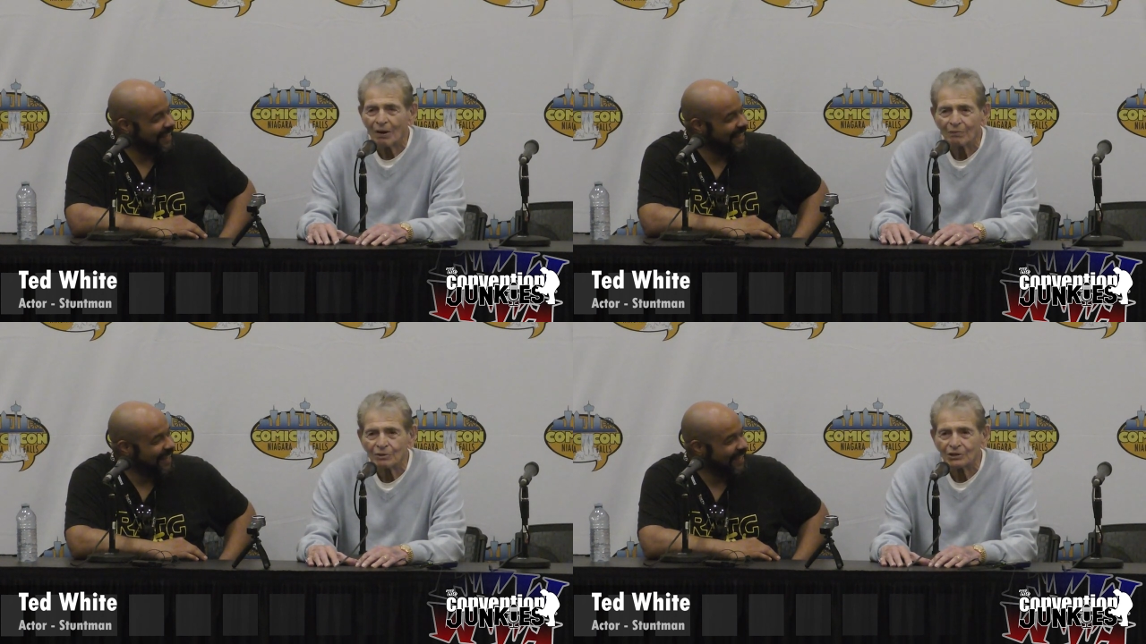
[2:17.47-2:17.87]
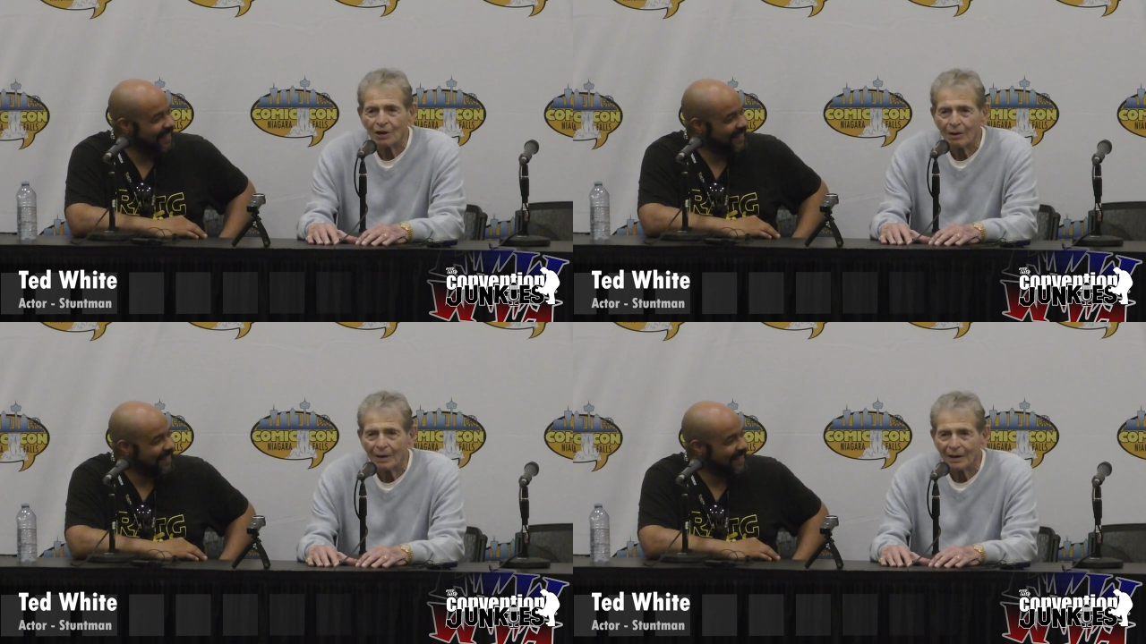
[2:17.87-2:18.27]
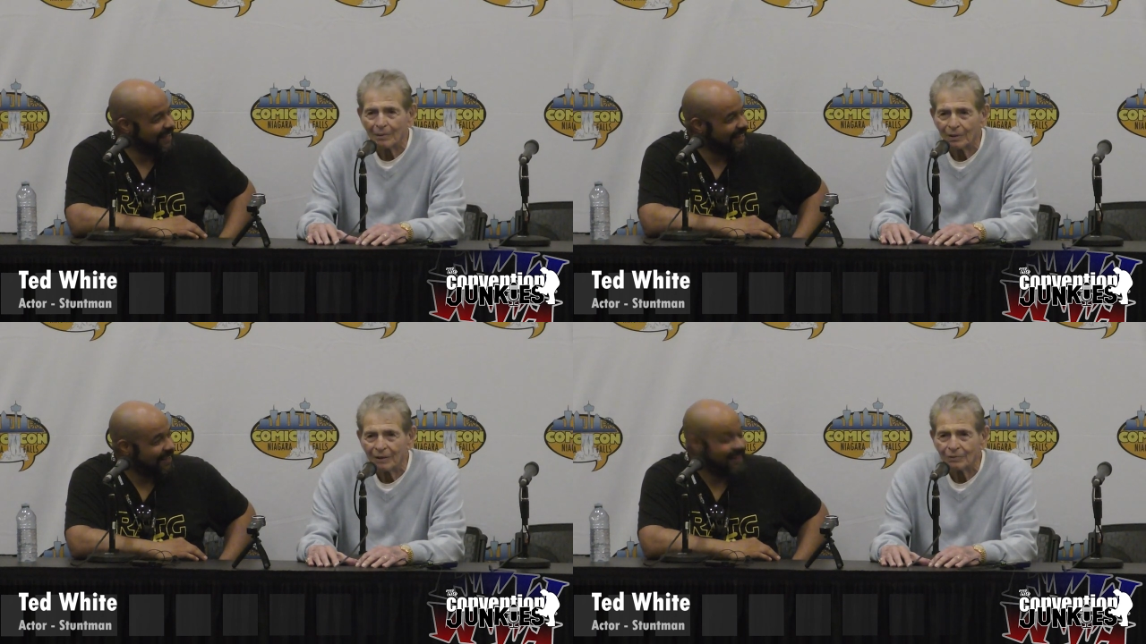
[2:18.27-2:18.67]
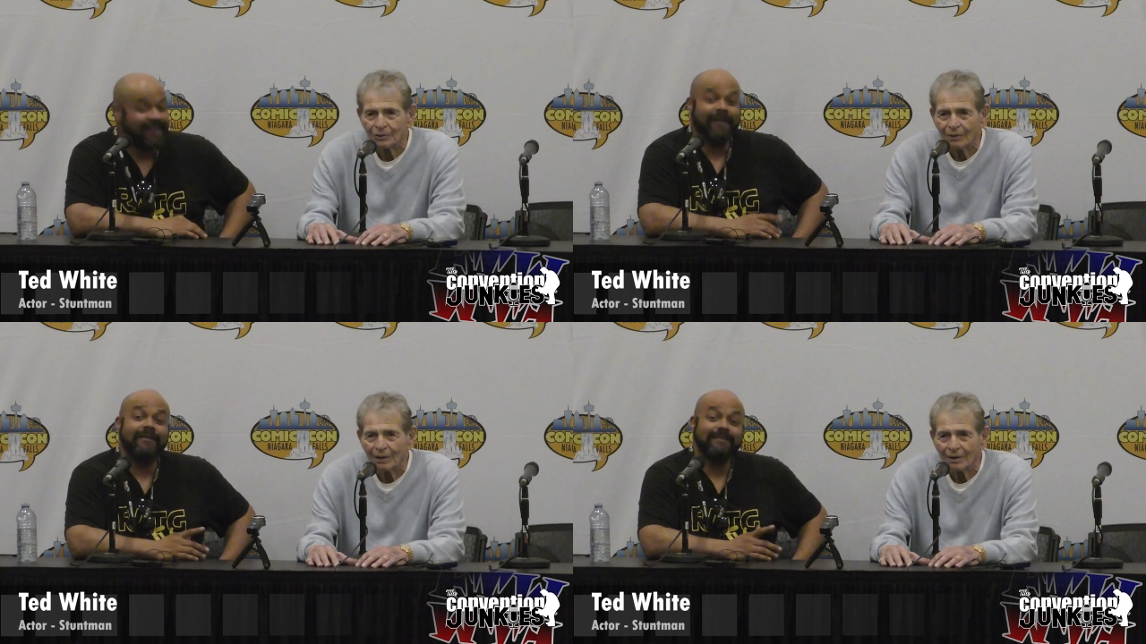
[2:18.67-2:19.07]
Speaker 1: Oh, that was Starman, I believe,
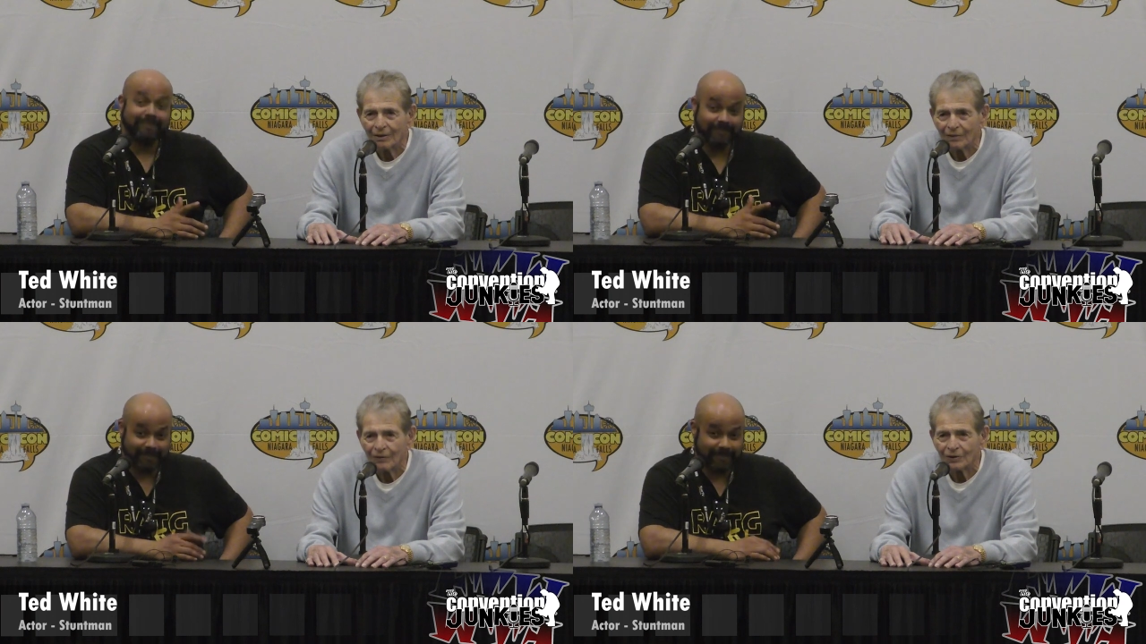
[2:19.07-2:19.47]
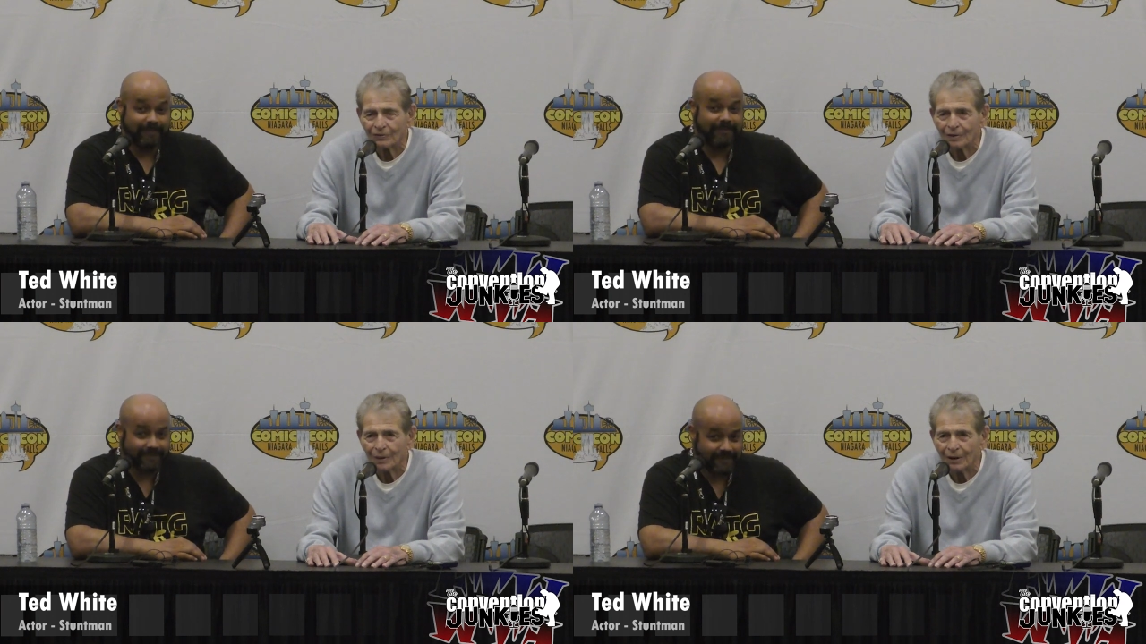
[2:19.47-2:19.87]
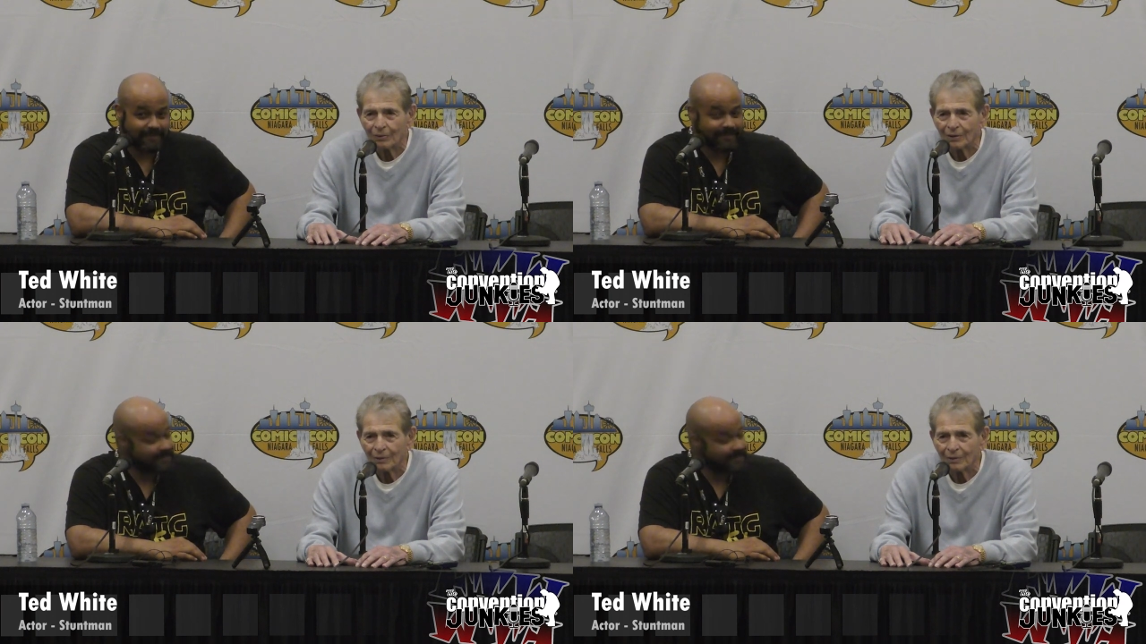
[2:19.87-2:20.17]
was the hmm. first film I did with